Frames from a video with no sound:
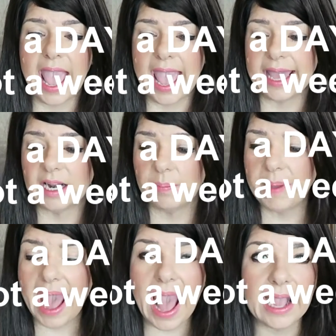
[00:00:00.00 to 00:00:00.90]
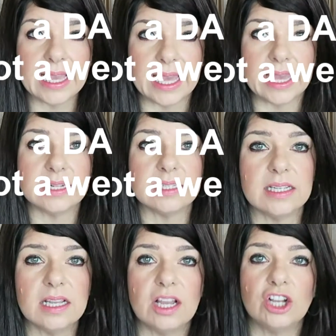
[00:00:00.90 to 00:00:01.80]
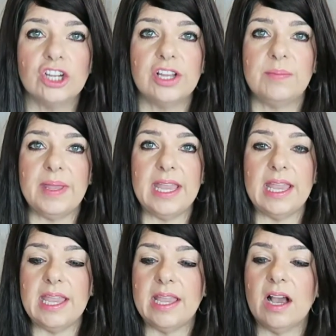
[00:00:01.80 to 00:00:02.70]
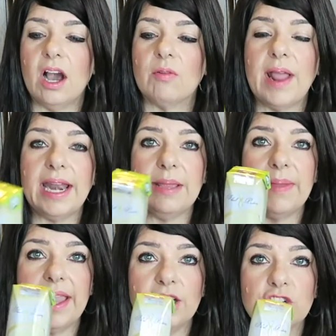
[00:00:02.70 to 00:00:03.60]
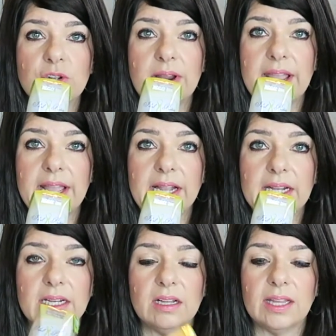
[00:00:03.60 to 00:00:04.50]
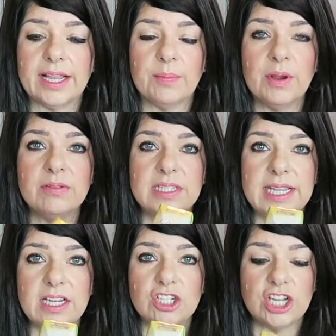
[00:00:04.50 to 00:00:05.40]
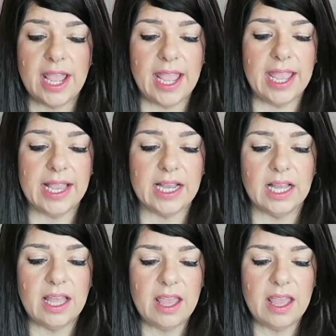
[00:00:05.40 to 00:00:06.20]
And a packet could be a ready-made drink, like a protein shake.